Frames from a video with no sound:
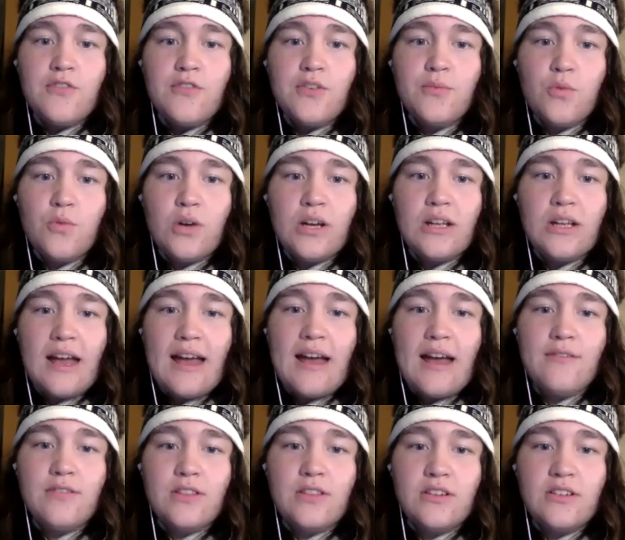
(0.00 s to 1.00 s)
From what I
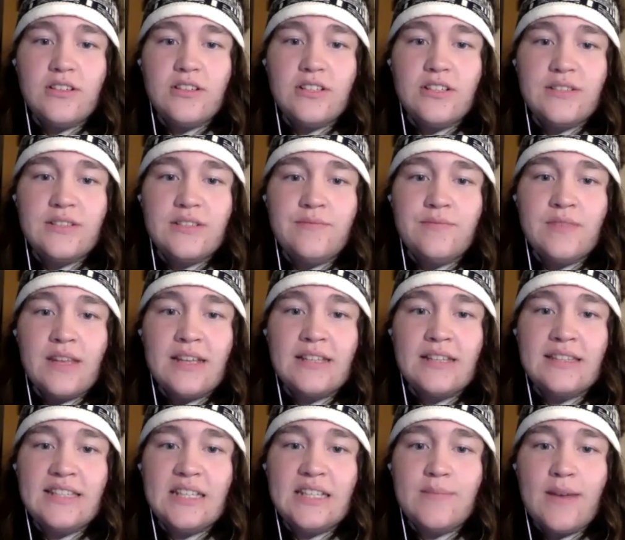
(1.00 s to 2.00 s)
have learned
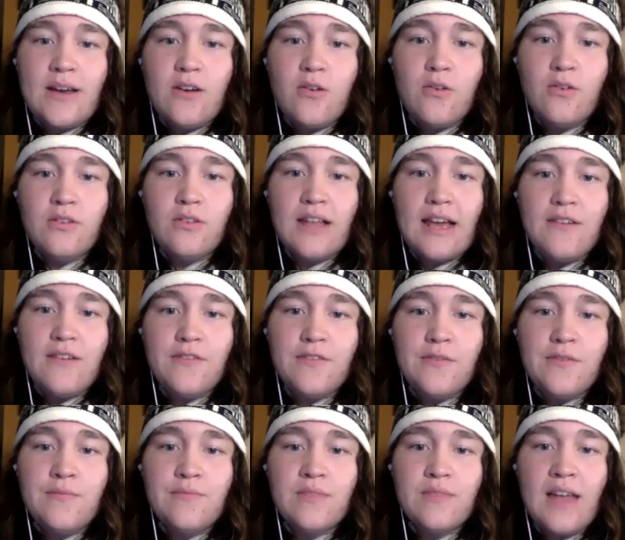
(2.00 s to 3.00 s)
and seen my whole
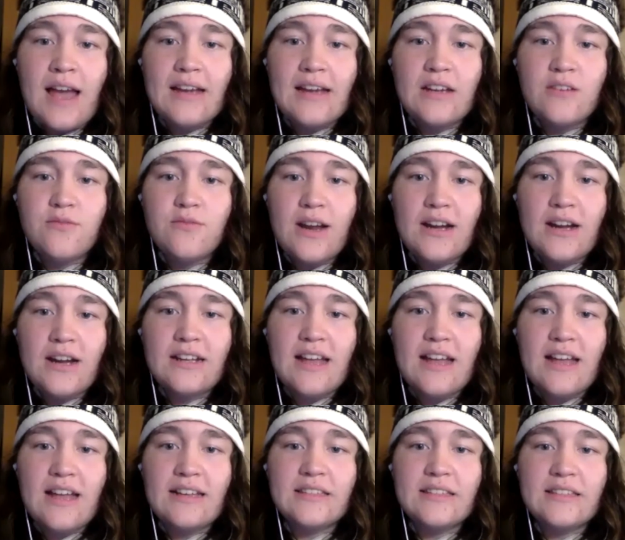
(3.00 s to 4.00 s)
life, I can
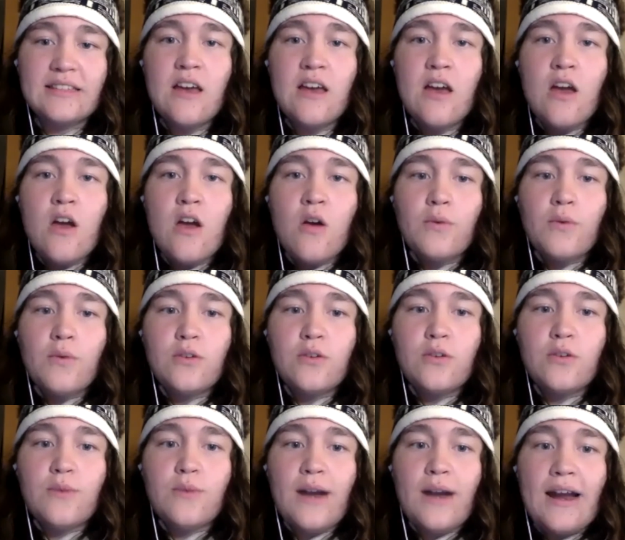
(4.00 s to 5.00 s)
recognize what
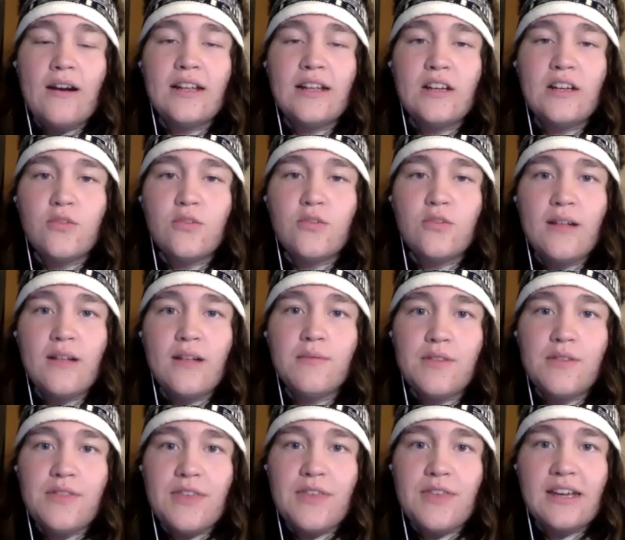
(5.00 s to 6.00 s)
a rare and
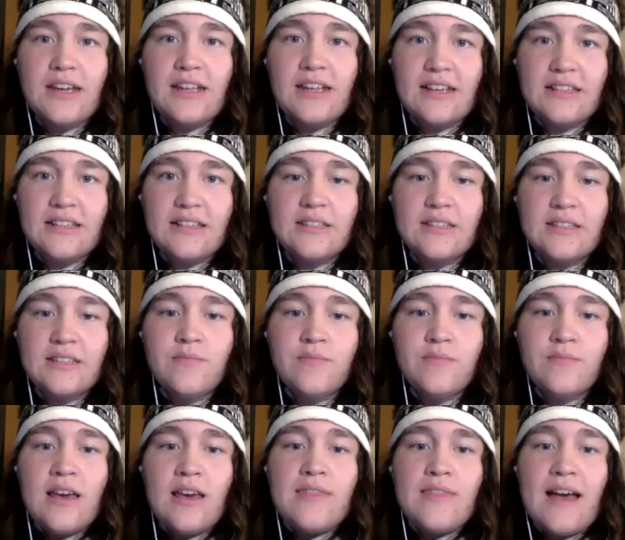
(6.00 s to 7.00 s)
incredible thing it is
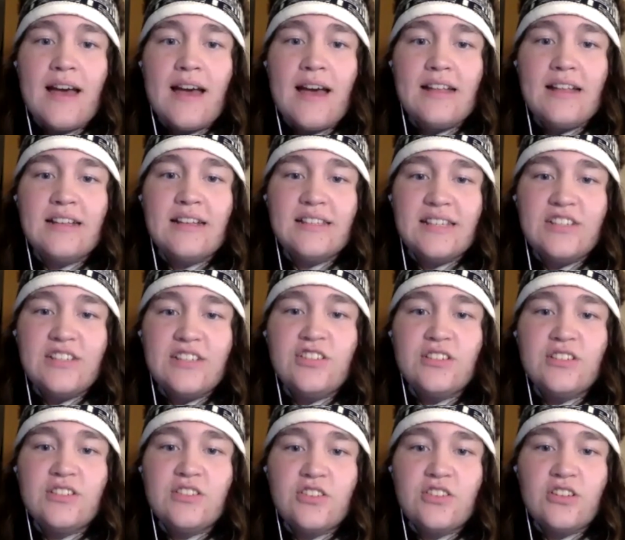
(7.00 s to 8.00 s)
that an
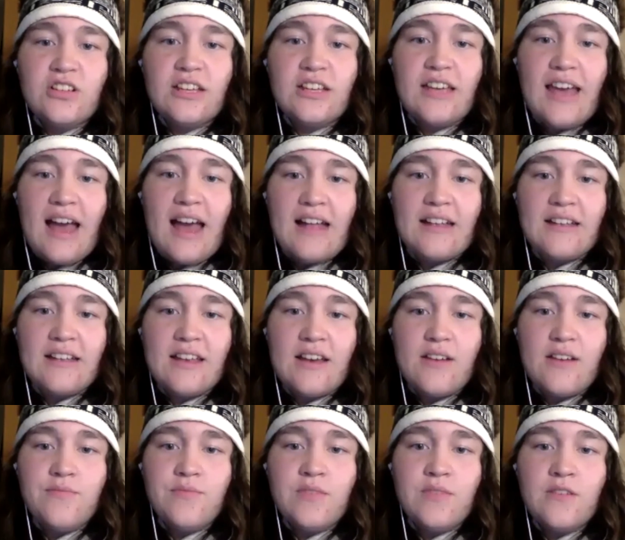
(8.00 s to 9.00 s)
Indigenous girl in
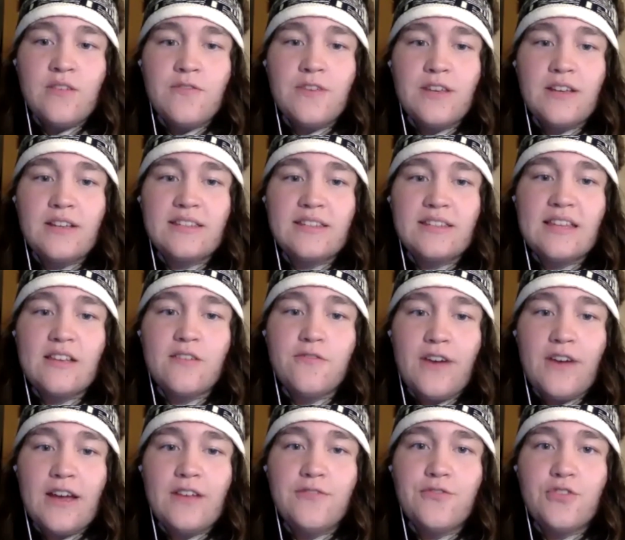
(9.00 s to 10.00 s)
Canada feels that a
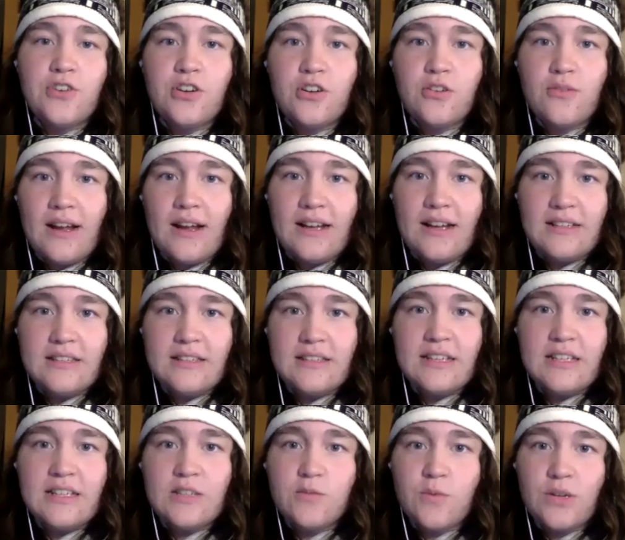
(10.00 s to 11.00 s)
fight for her
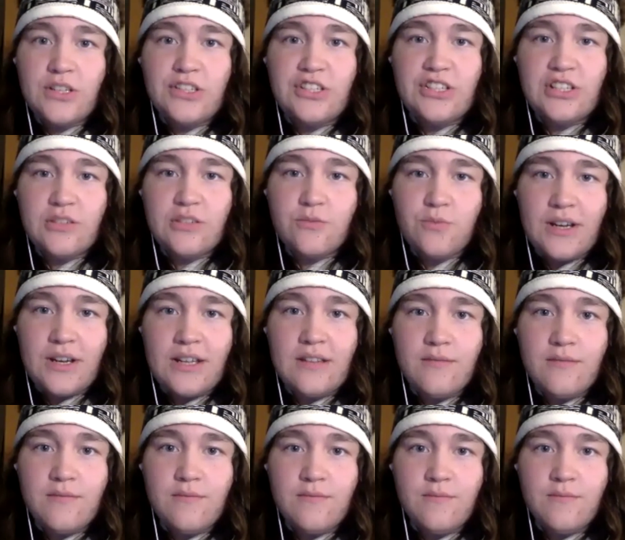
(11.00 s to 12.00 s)
rights is one she could
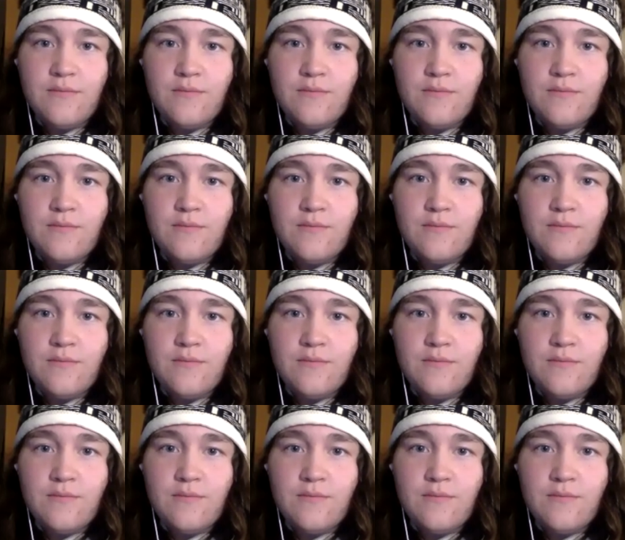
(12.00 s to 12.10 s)
win.